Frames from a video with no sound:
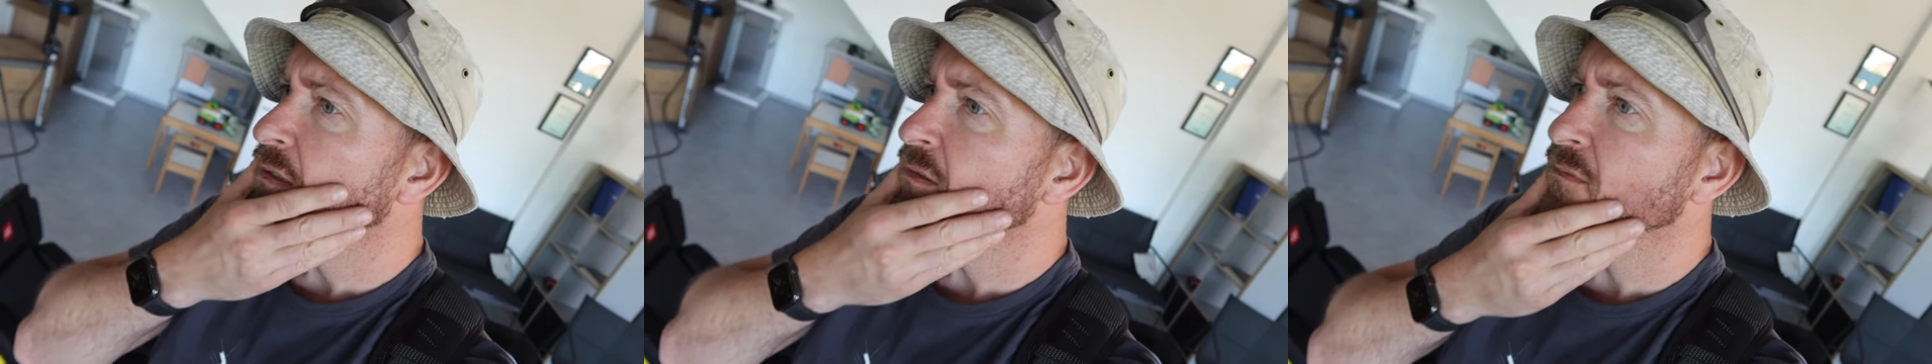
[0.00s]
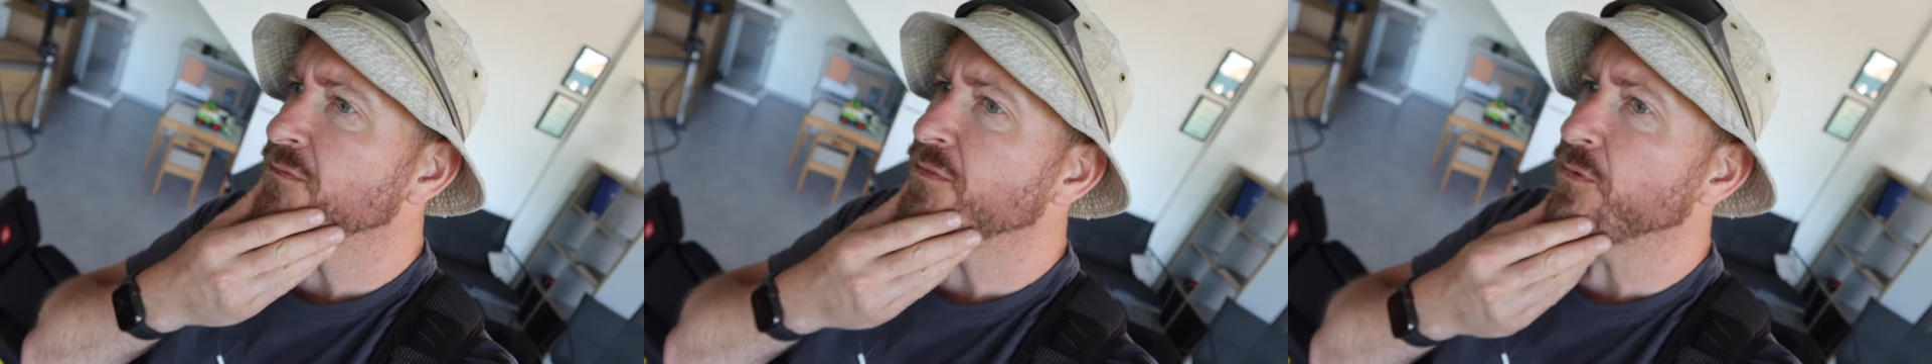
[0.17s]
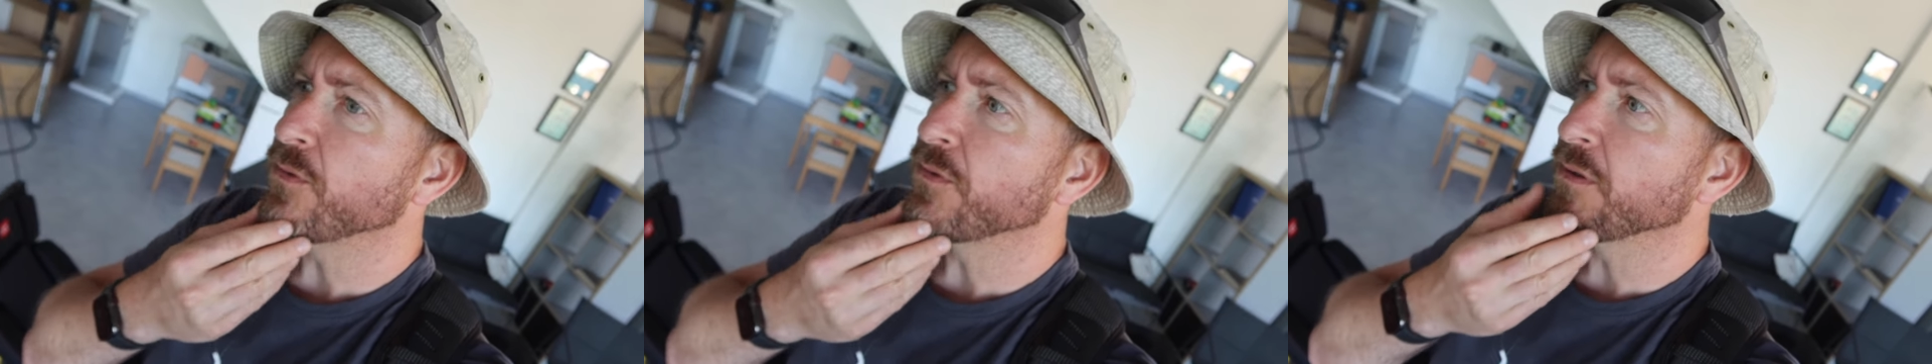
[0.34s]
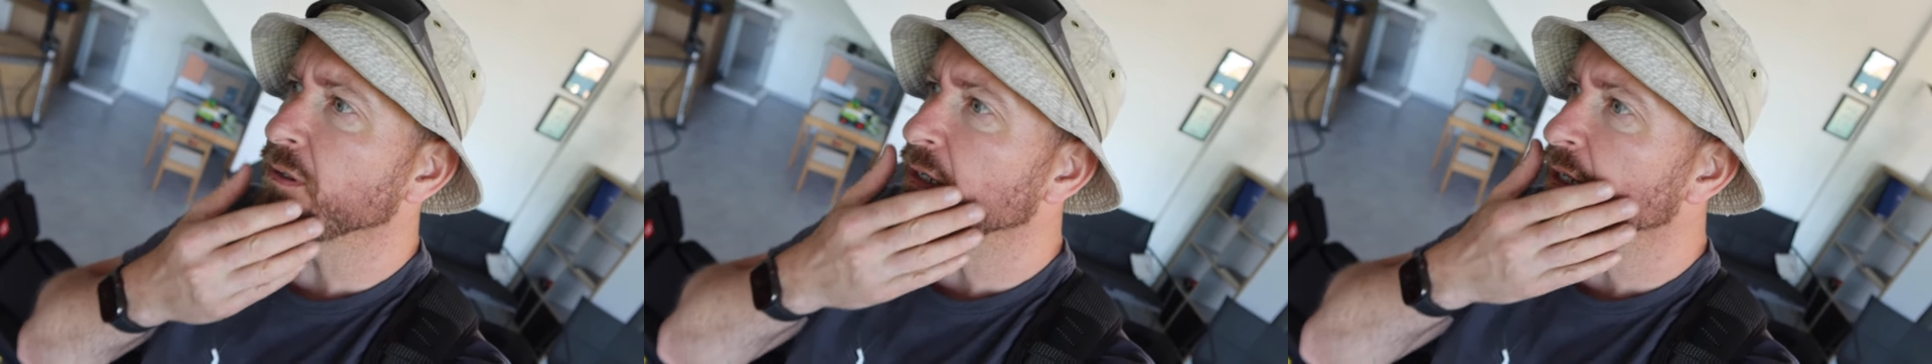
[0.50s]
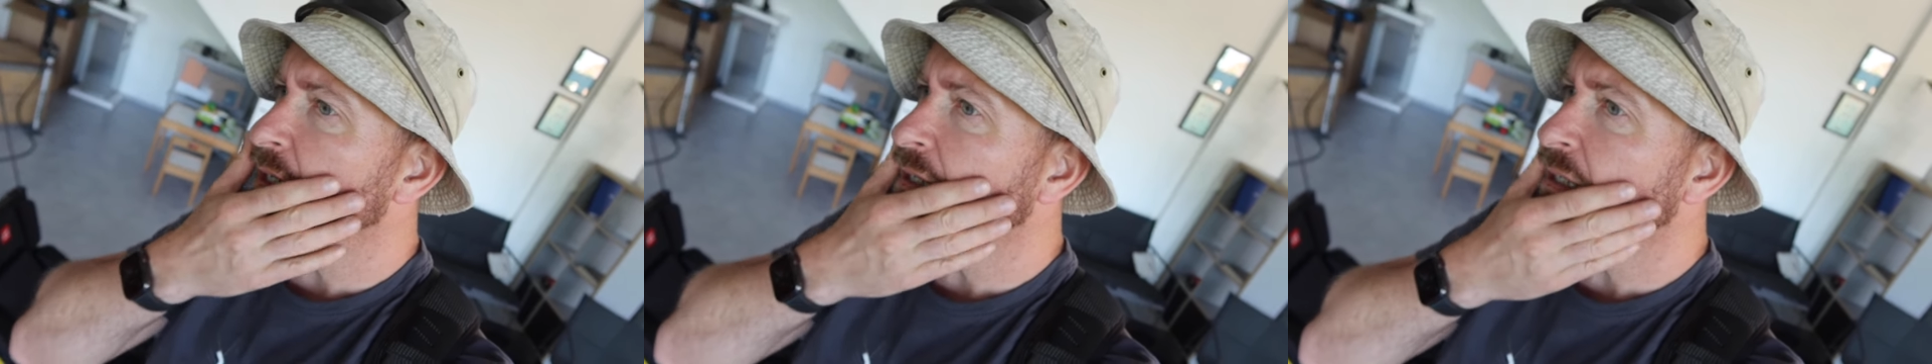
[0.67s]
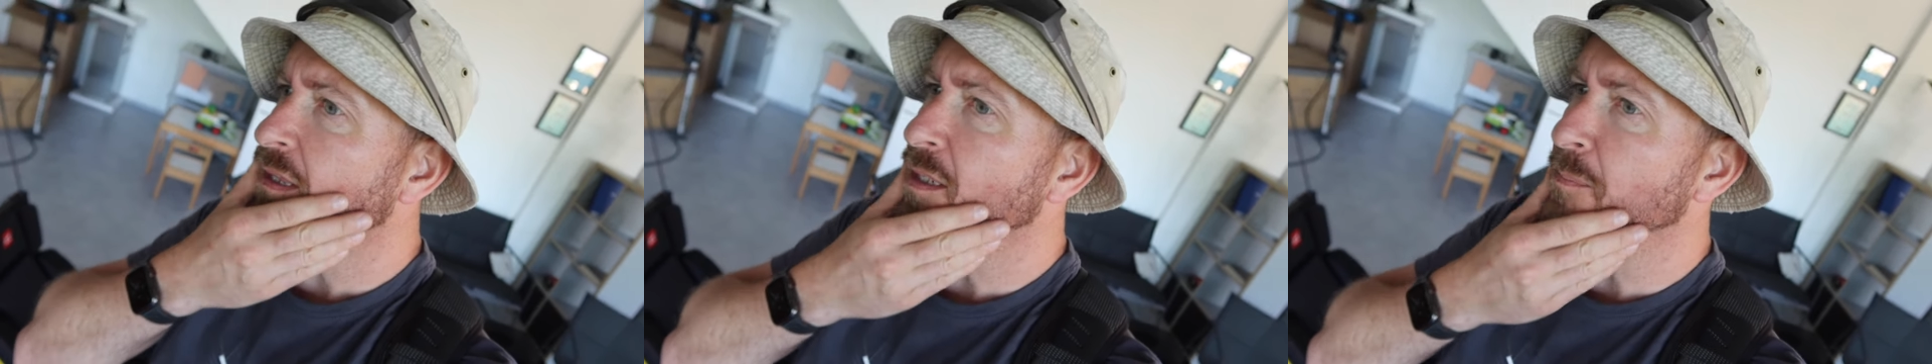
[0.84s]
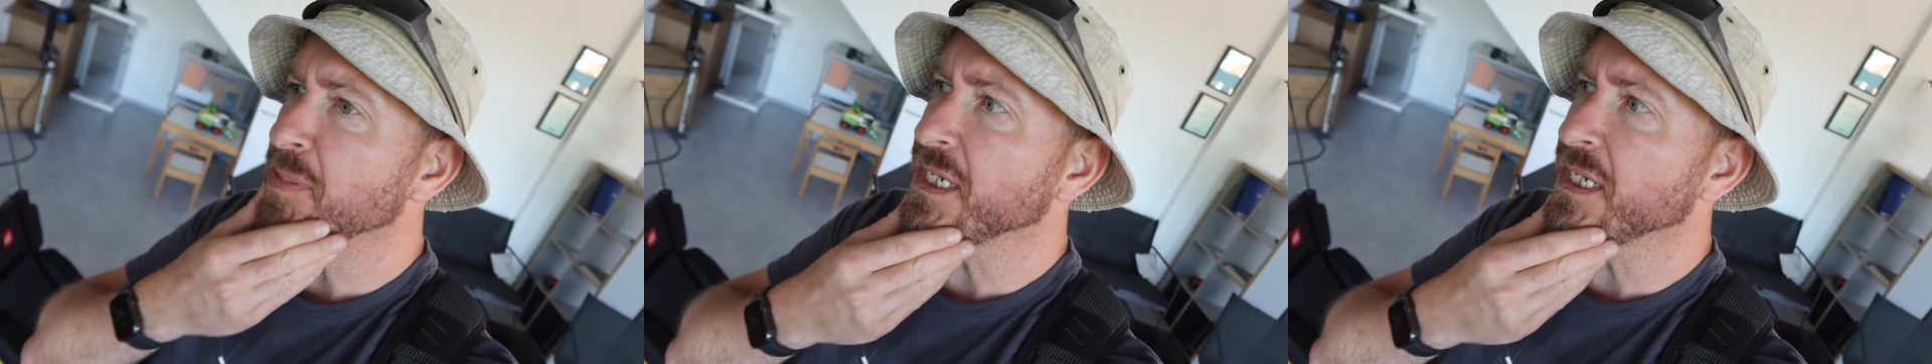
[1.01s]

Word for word: for the